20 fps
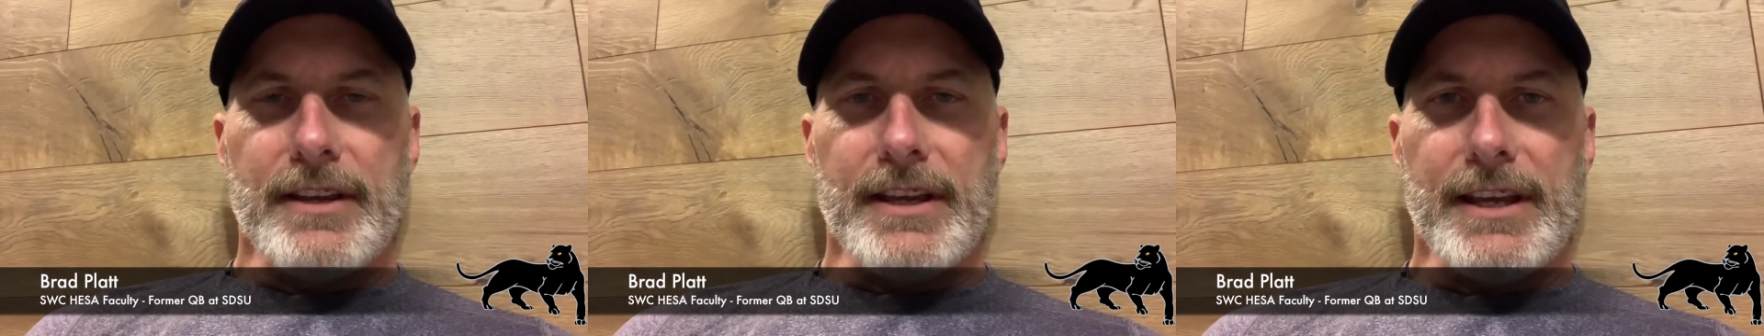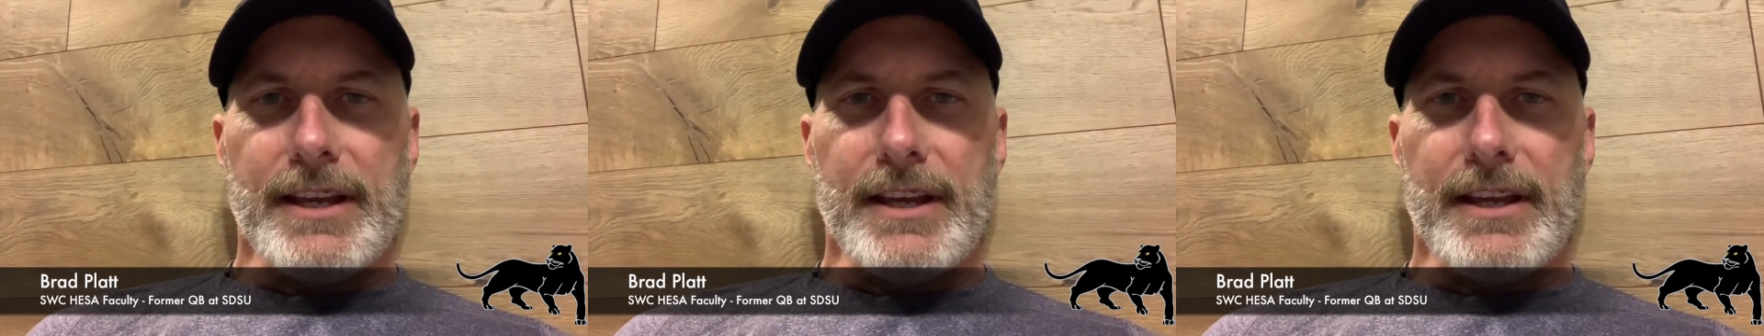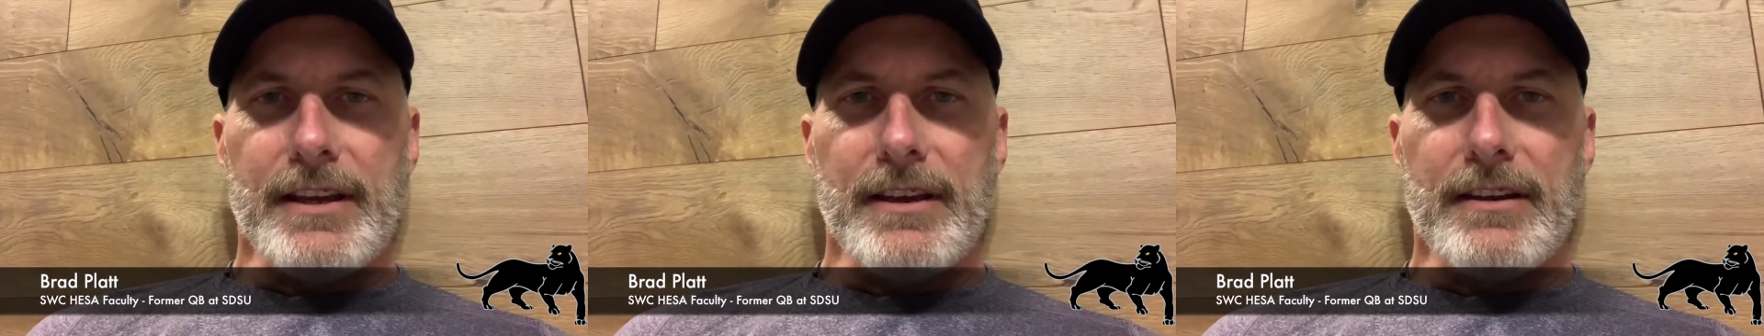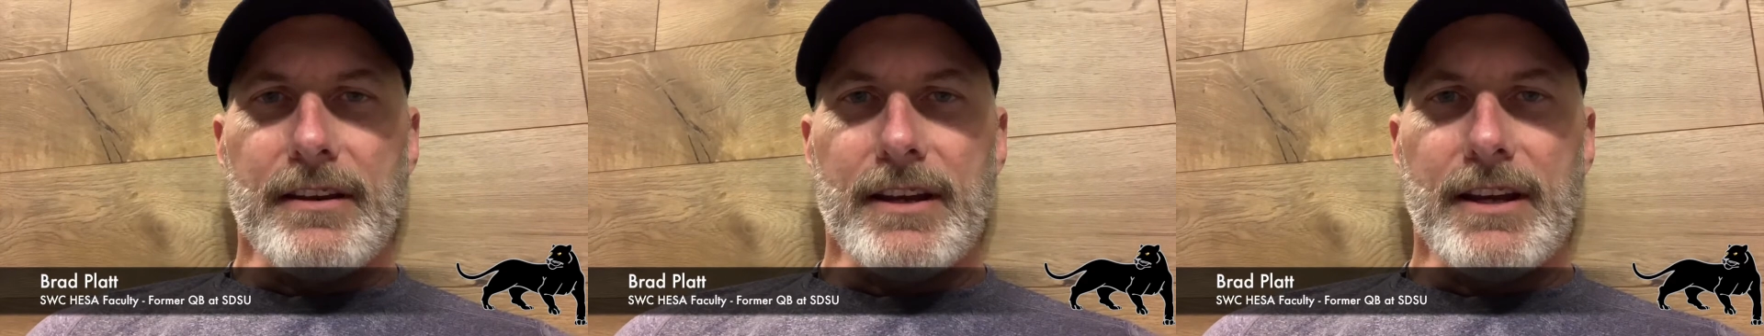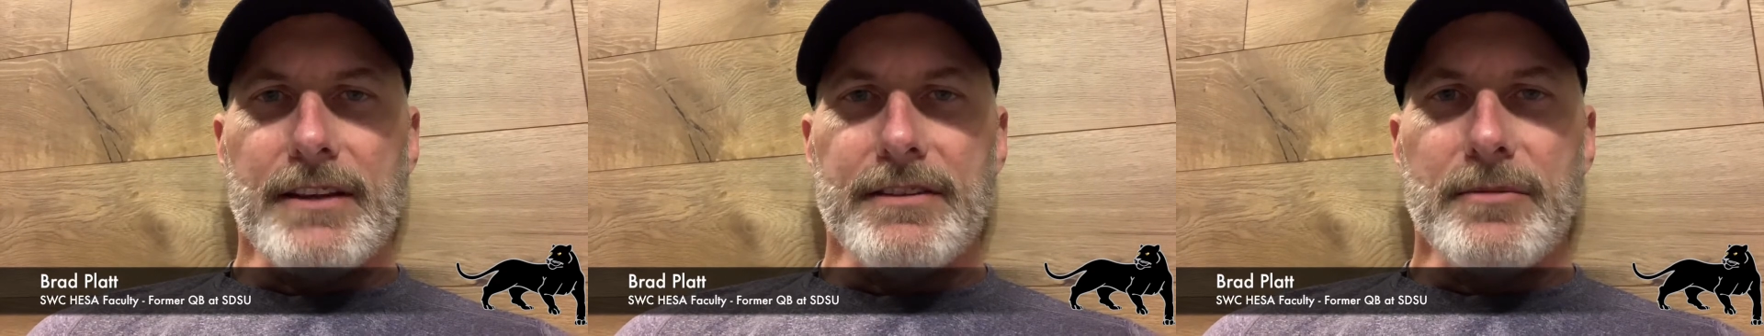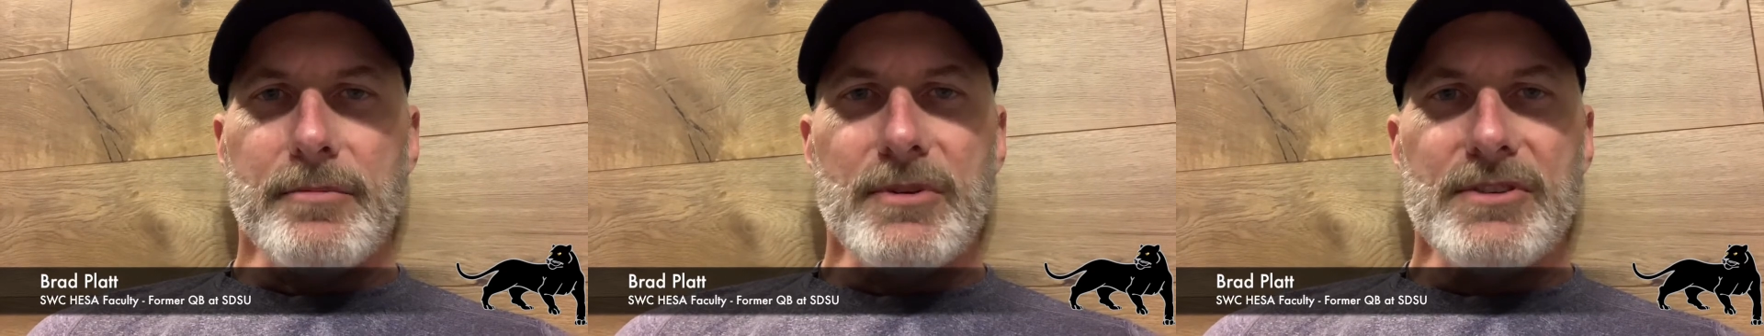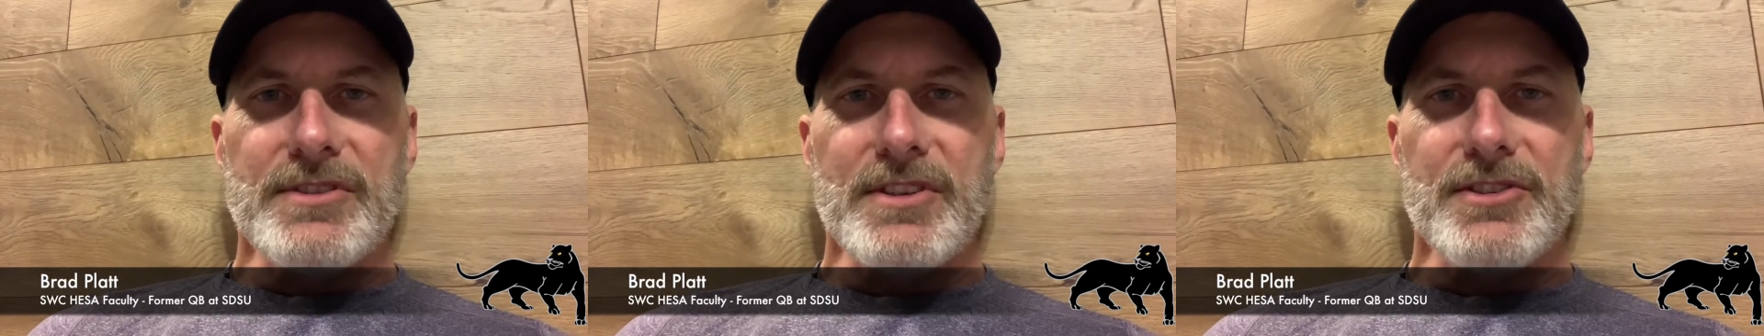and at
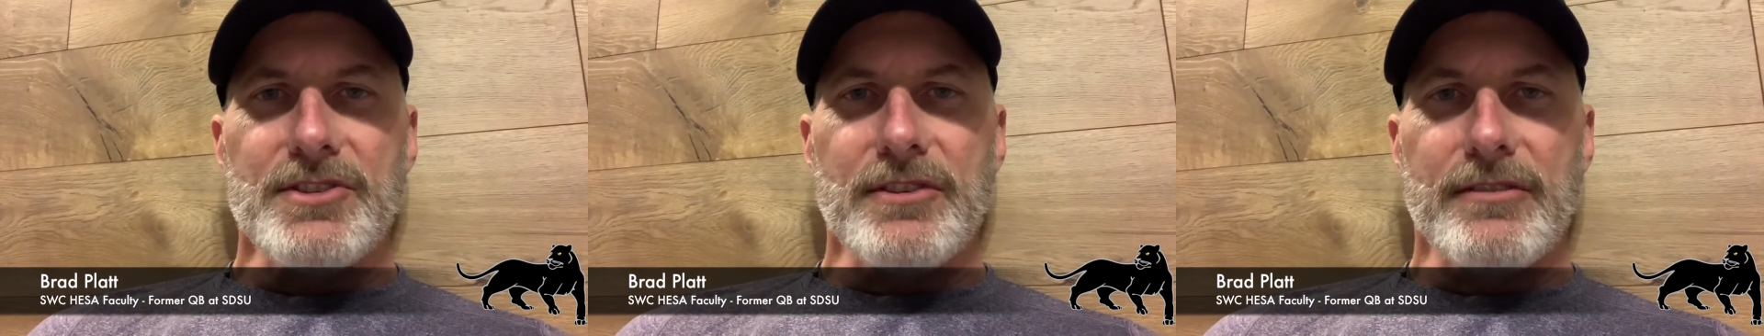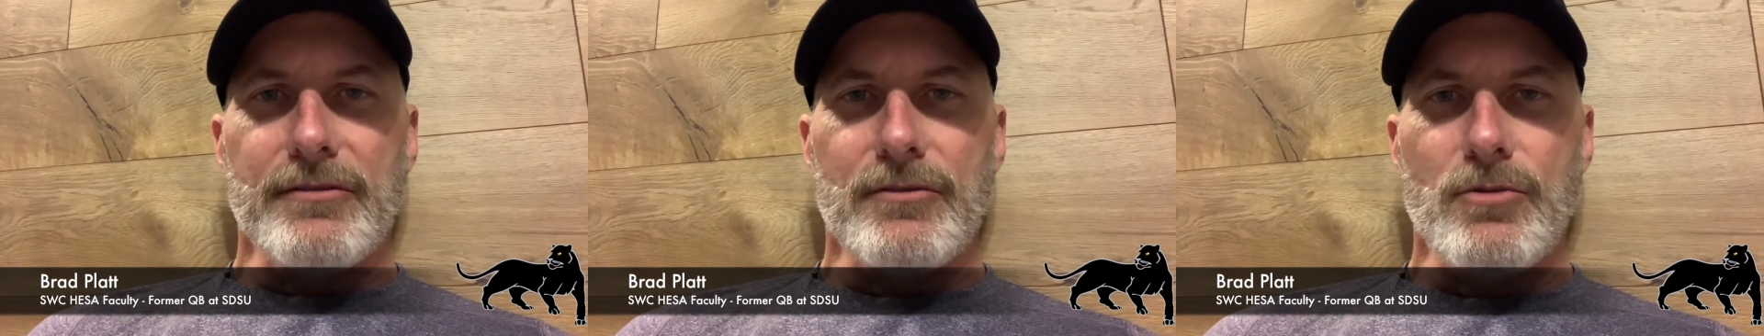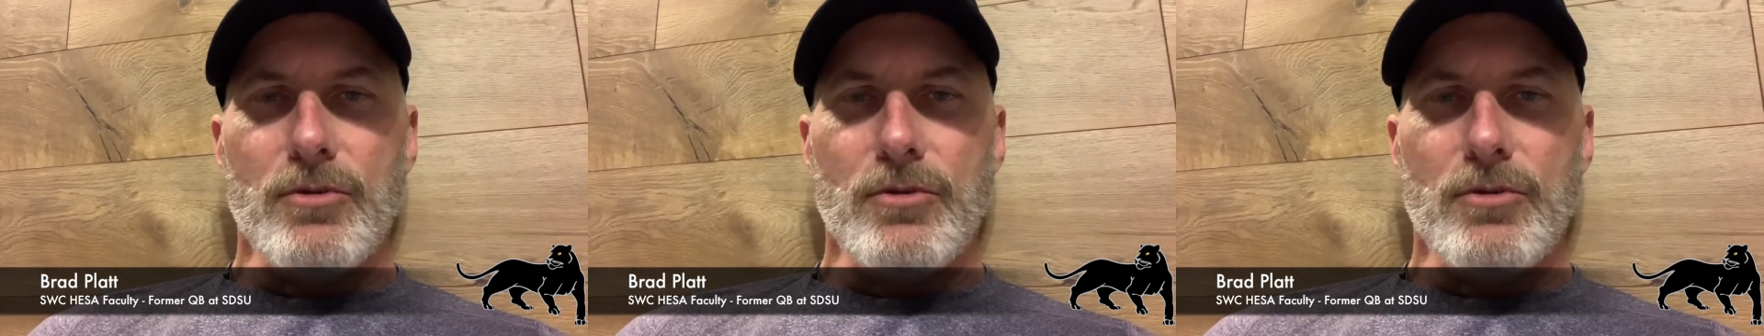the position of